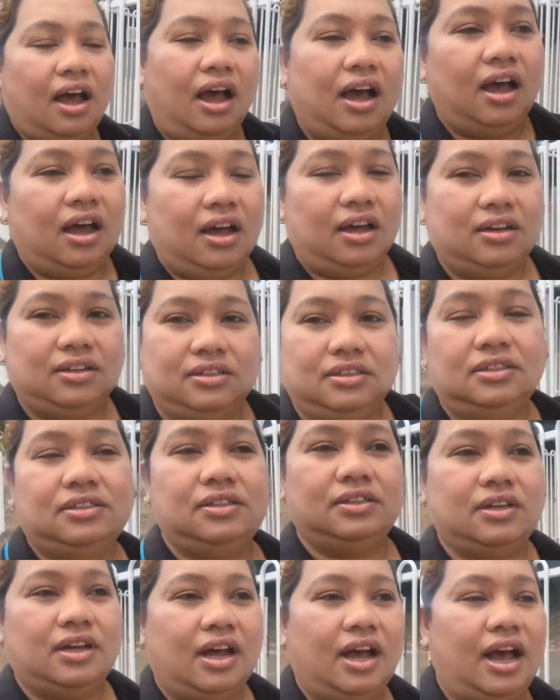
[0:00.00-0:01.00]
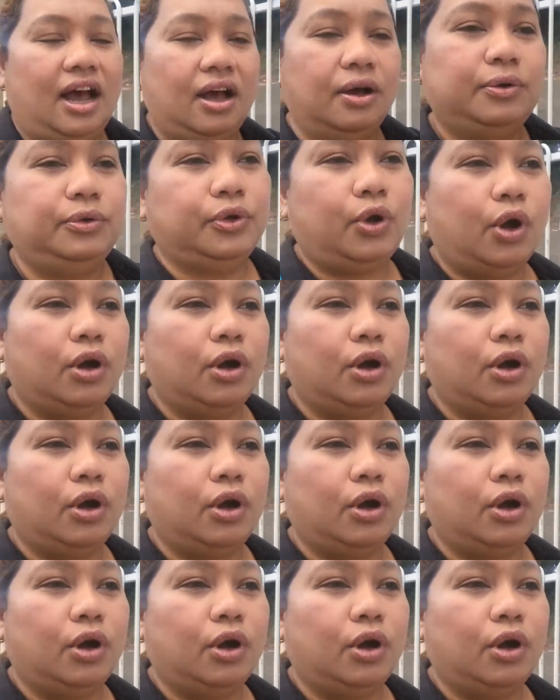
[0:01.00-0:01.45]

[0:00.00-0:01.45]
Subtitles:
out